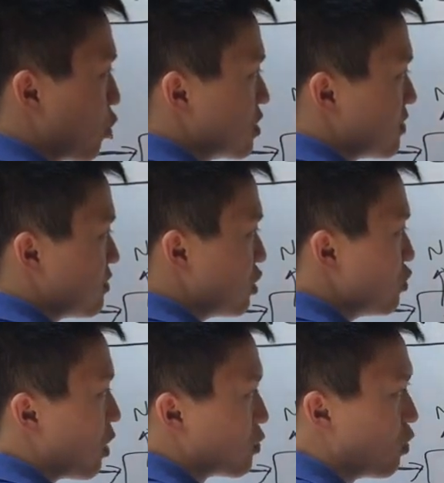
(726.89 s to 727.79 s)
force of
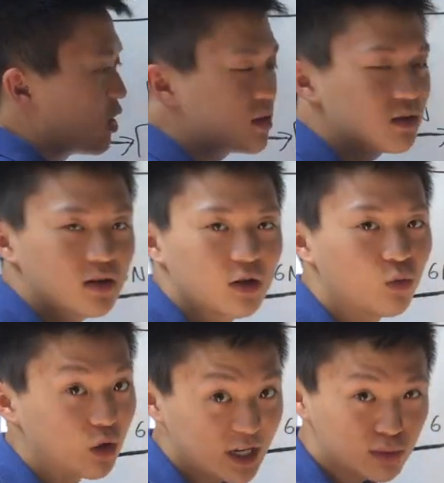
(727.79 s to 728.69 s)
2 on
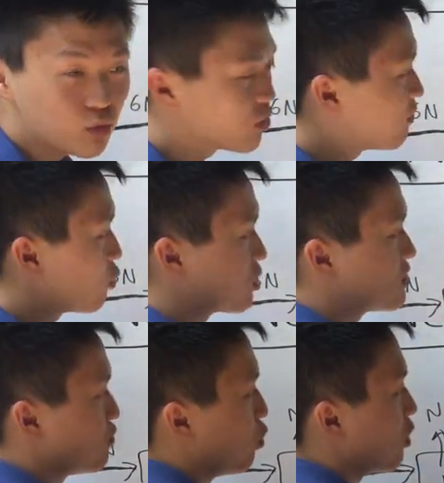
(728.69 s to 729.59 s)
1 will equal the
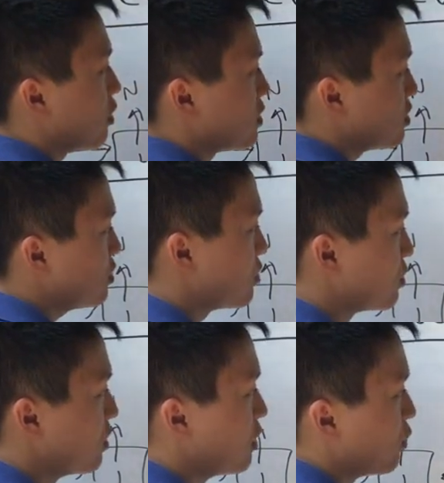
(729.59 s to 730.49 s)
force of 1 on
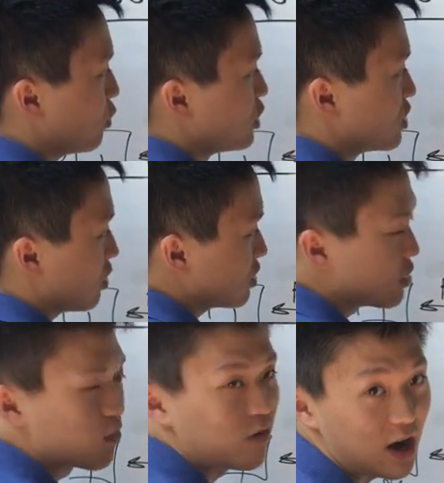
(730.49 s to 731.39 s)
2, which is
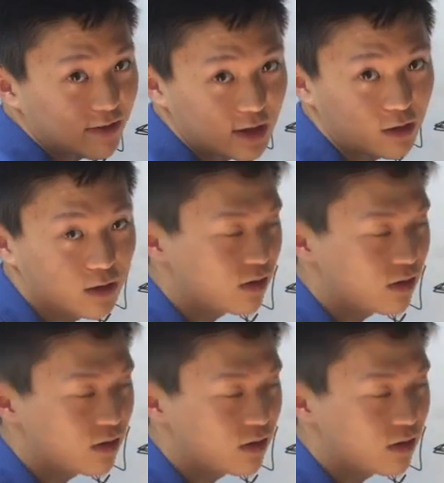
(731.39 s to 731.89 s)
also 5